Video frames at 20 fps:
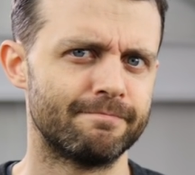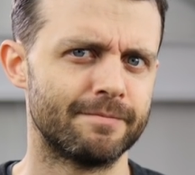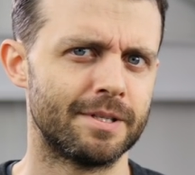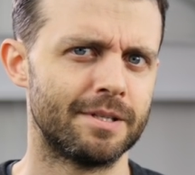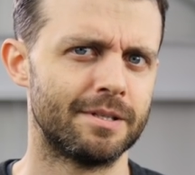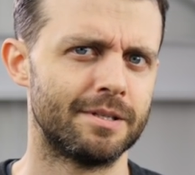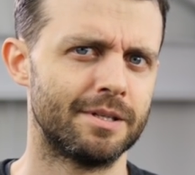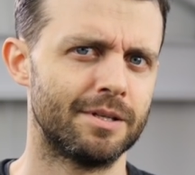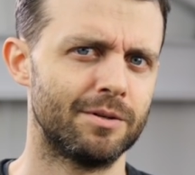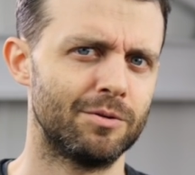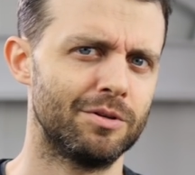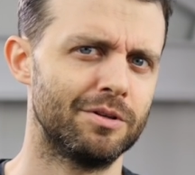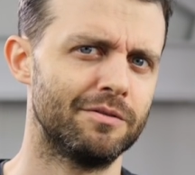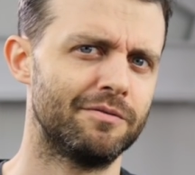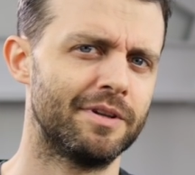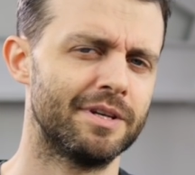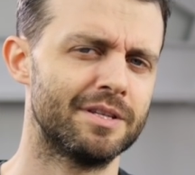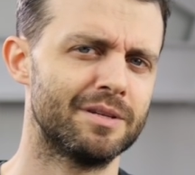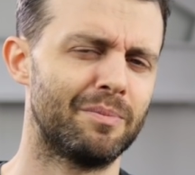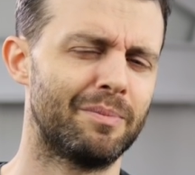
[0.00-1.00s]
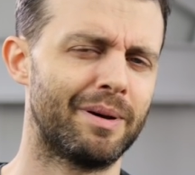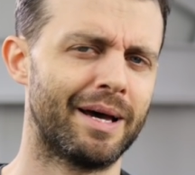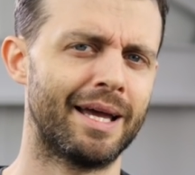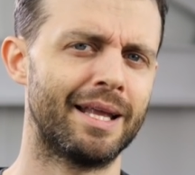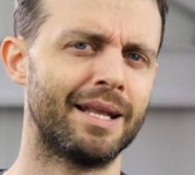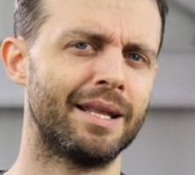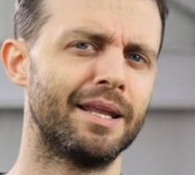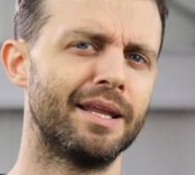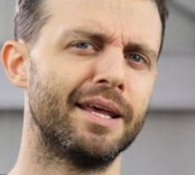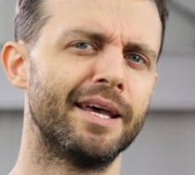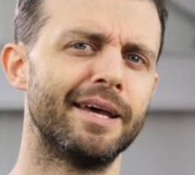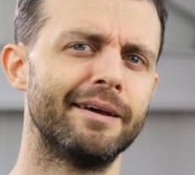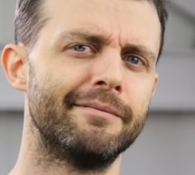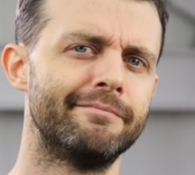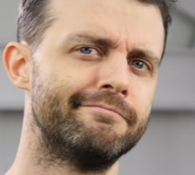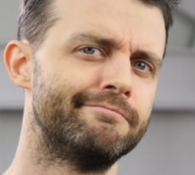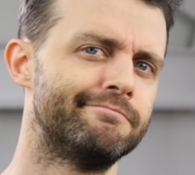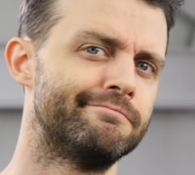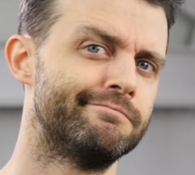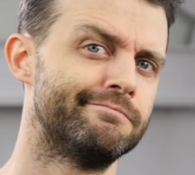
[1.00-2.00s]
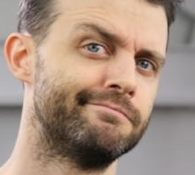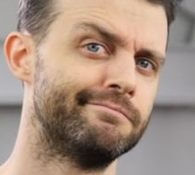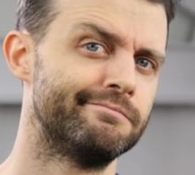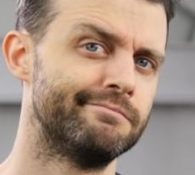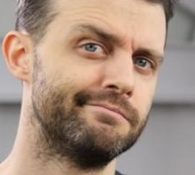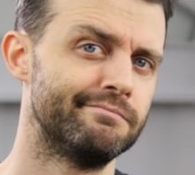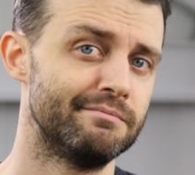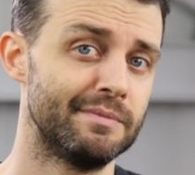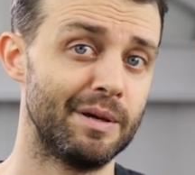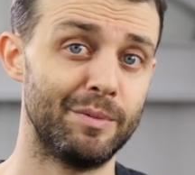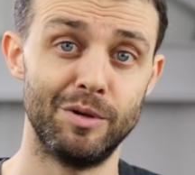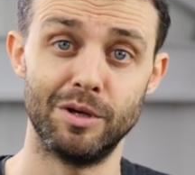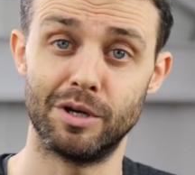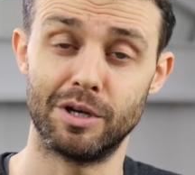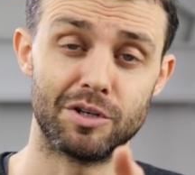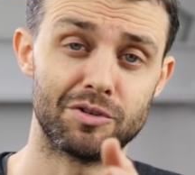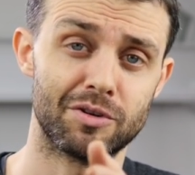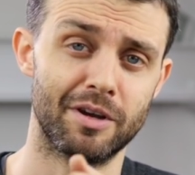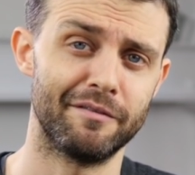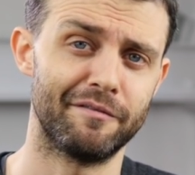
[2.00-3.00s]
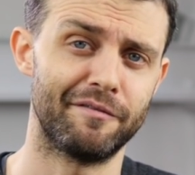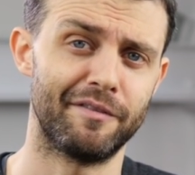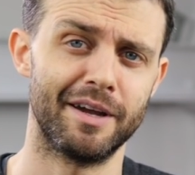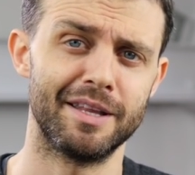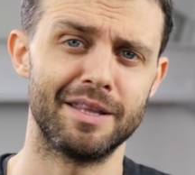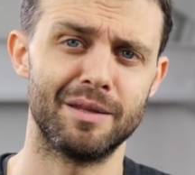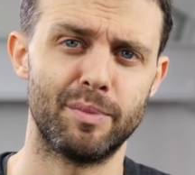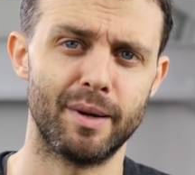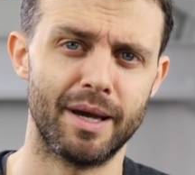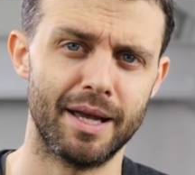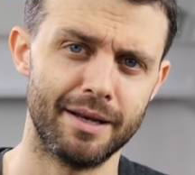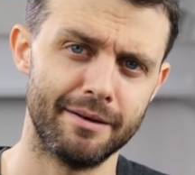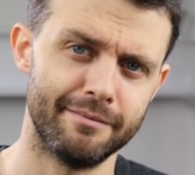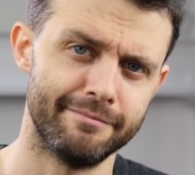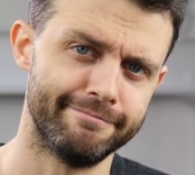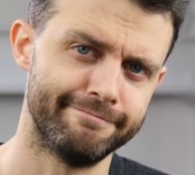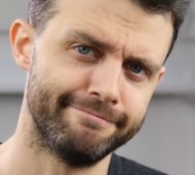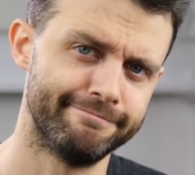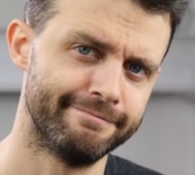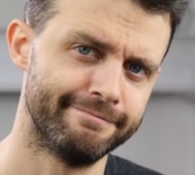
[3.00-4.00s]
I wonder if there's a pattern there. Maybe you could try and find the pattern.